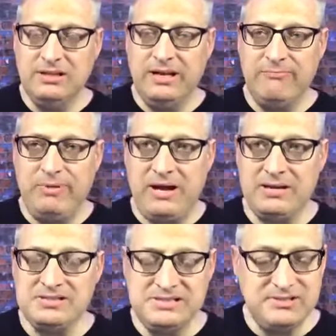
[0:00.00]
have
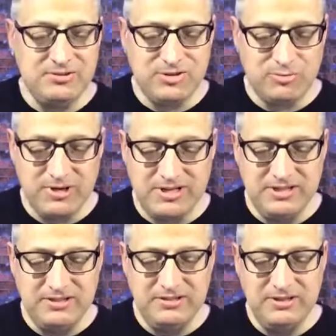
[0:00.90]
policies that are
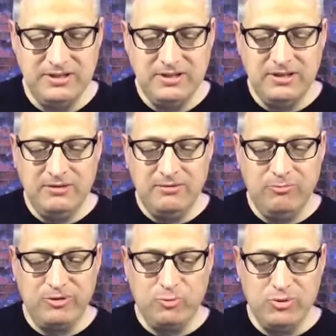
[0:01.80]
directed
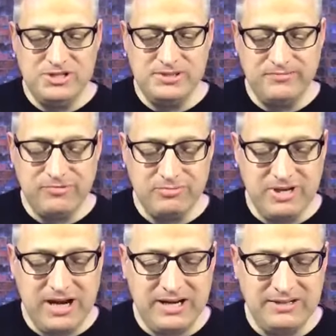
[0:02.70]
with wisdom from
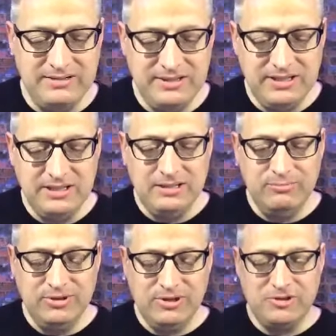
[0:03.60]
God,
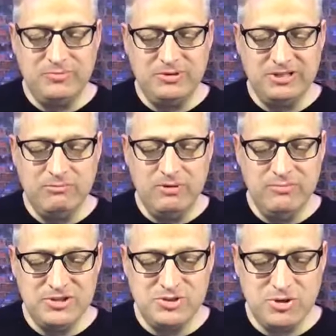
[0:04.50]
but ultimately we
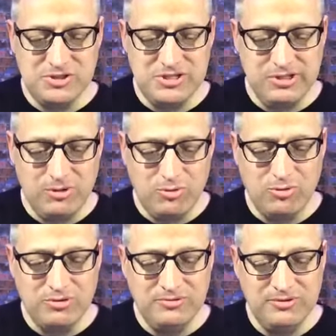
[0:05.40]
must trust in the
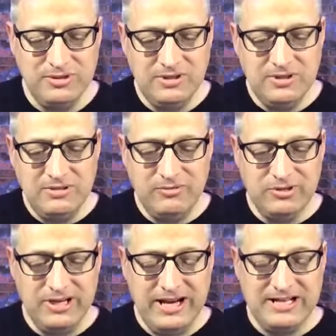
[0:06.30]
Lord for
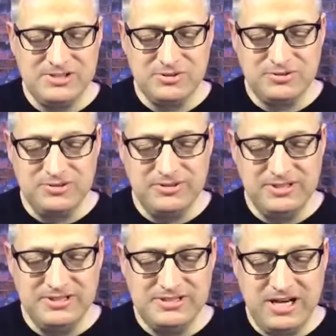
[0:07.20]
the answer to
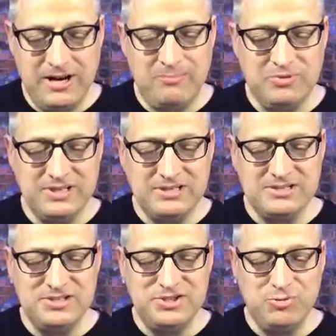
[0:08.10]
these complex
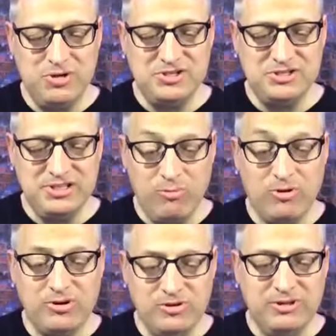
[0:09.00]
situations, and
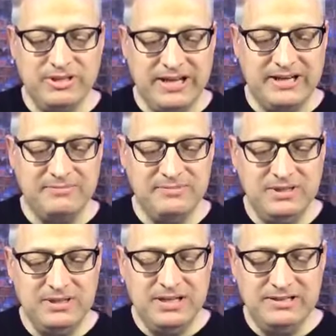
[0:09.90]
we're doing that.
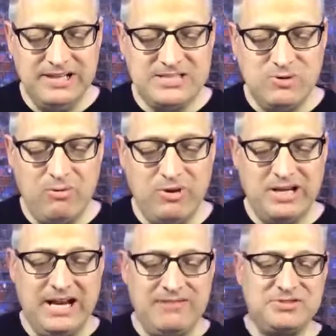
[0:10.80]
And that's why we can
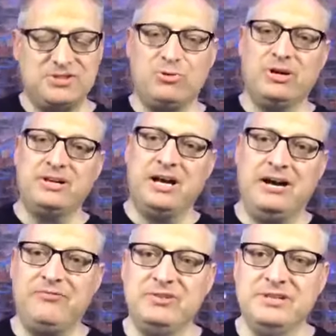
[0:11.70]
have such great
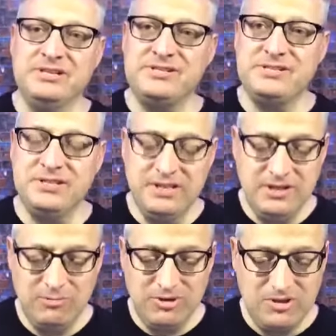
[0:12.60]
confidence,
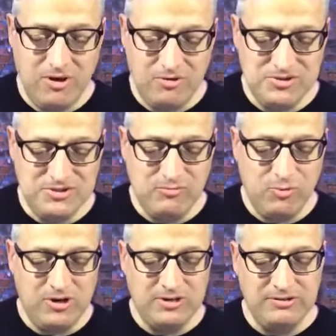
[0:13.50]
regardless of
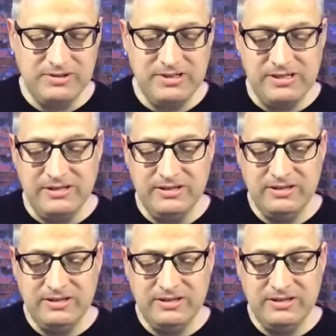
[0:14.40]
what the